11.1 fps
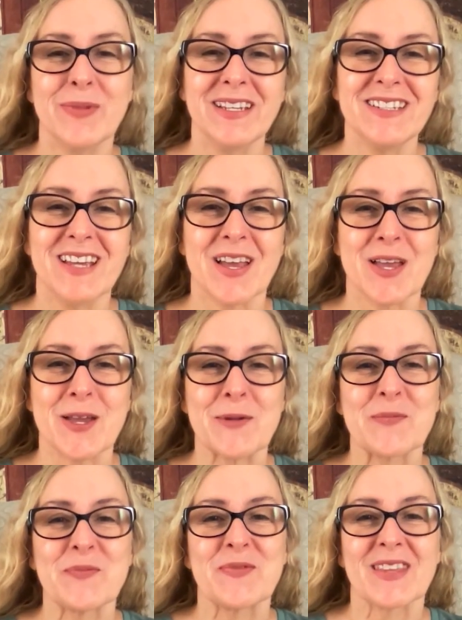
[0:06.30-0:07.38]
Monday.
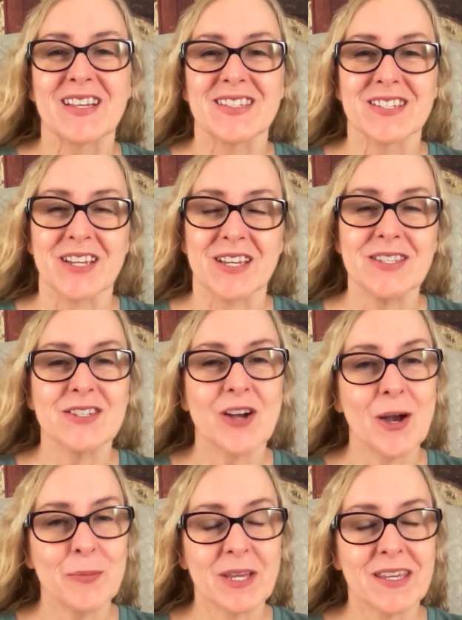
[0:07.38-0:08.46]
Today's
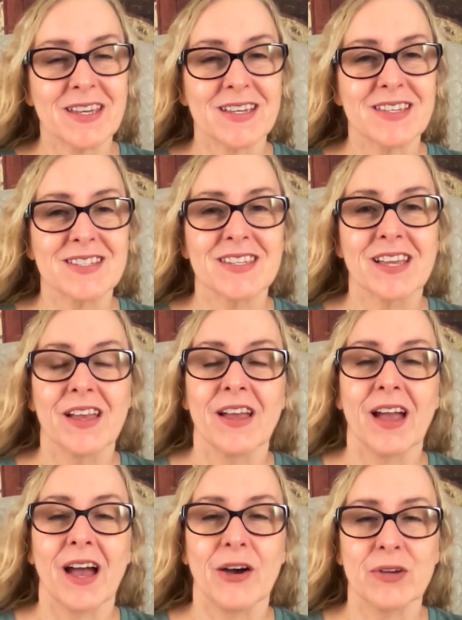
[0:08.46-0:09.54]
topic is
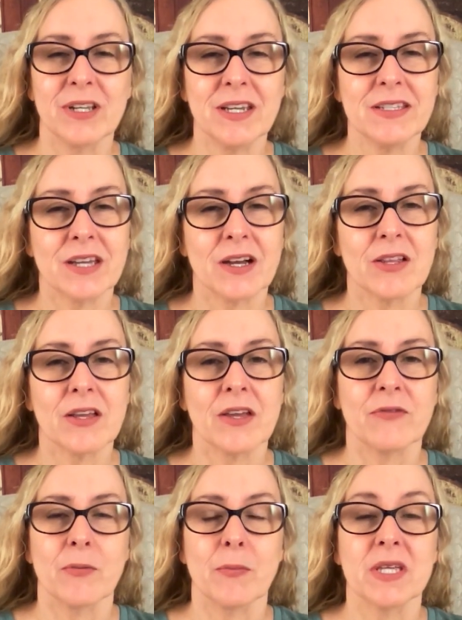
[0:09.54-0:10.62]
How can I tell
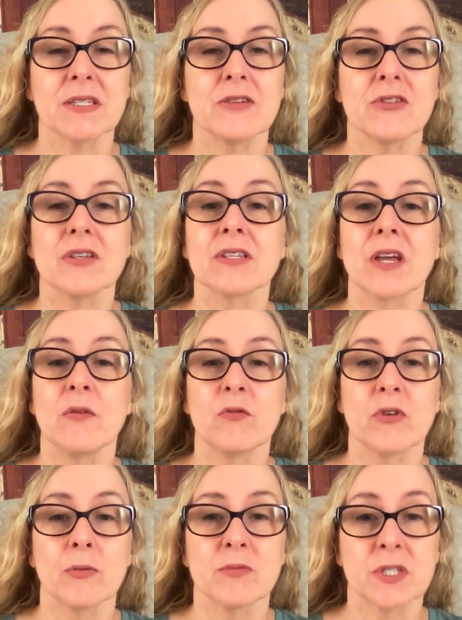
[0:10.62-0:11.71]
if a message has come
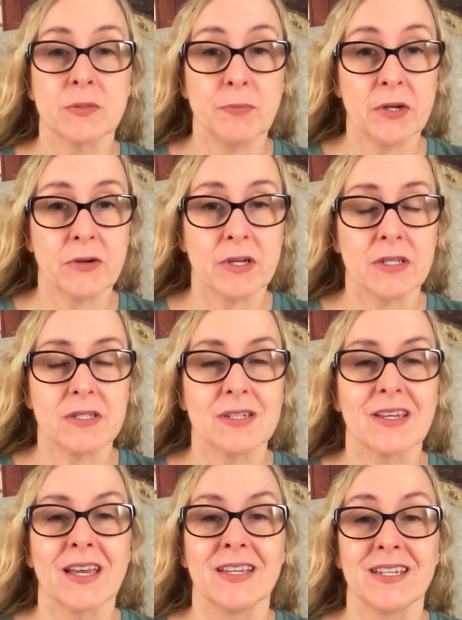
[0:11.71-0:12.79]
from spirit
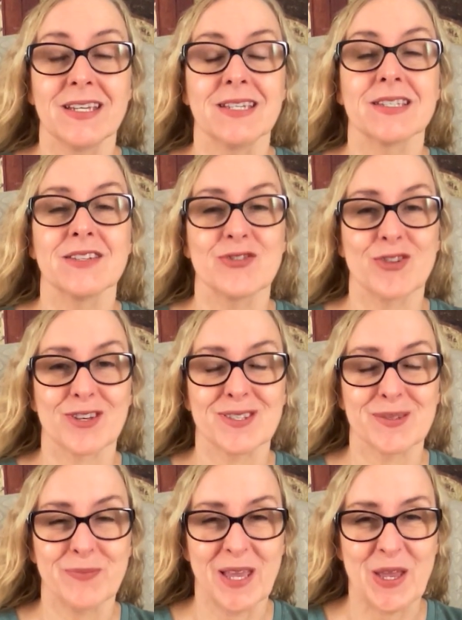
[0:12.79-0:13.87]
and isn't
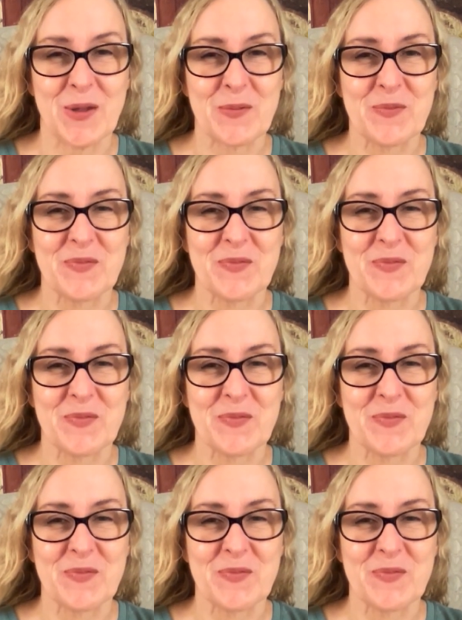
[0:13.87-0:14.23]
just me?